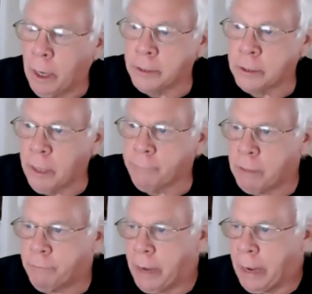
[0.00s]

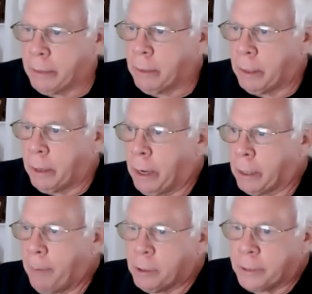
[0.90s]
delivery van a
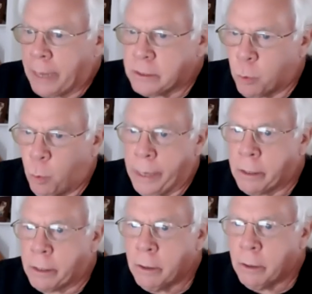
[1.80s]
couple of days a
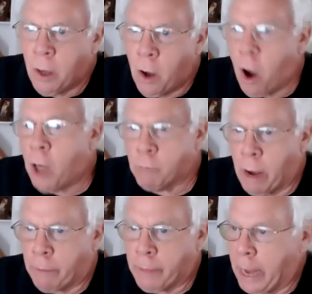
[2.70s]
week all
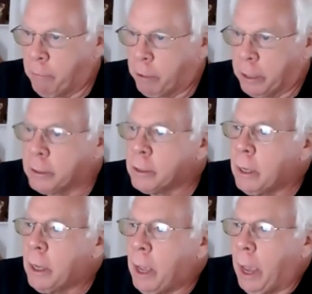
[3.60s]
around the area.
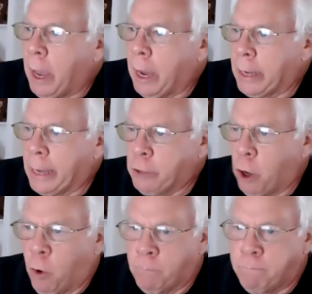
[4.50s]
And I
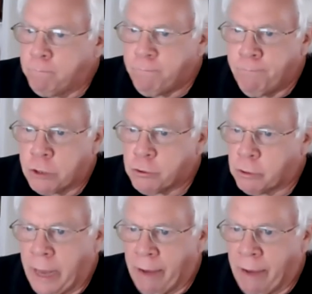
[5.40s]
know
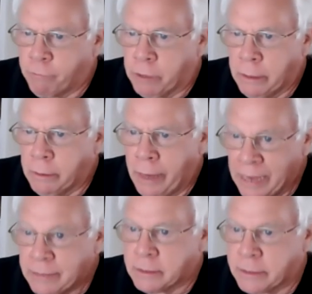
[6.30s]
virtually every
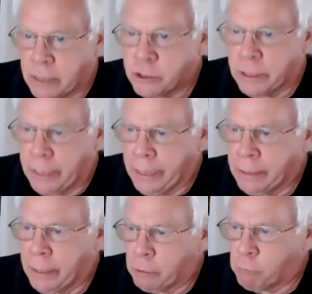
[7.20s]
intersection
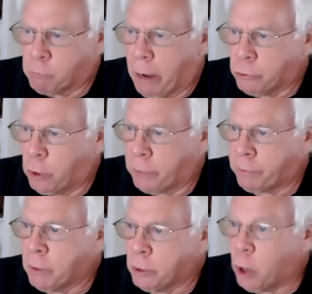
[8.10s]
in and around
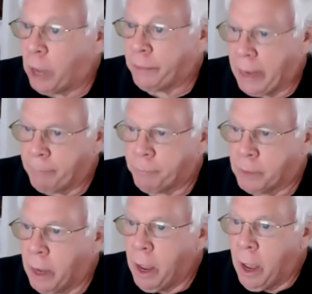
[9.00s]

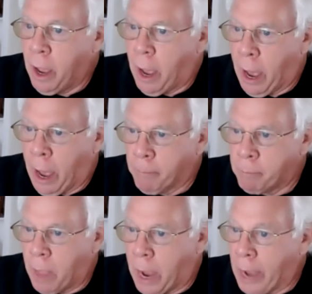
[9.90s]
Northampton.
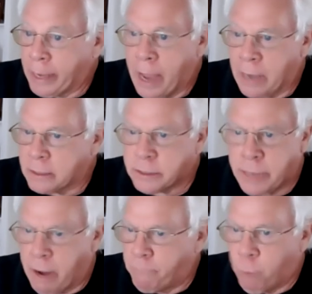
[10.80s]
I can't
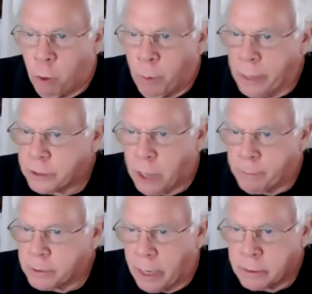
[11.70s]
stand four-way
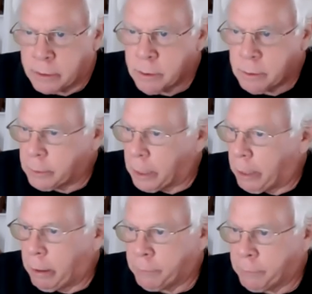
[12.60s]
stop signs.
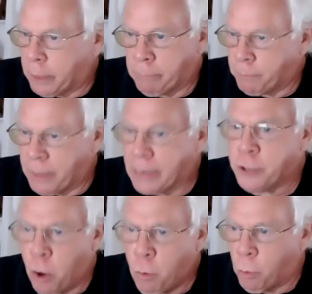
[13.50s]
They
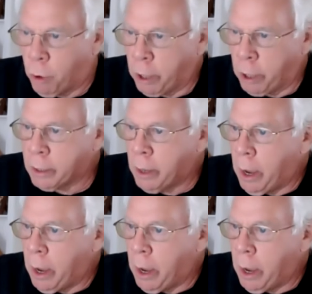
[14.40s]
don't work.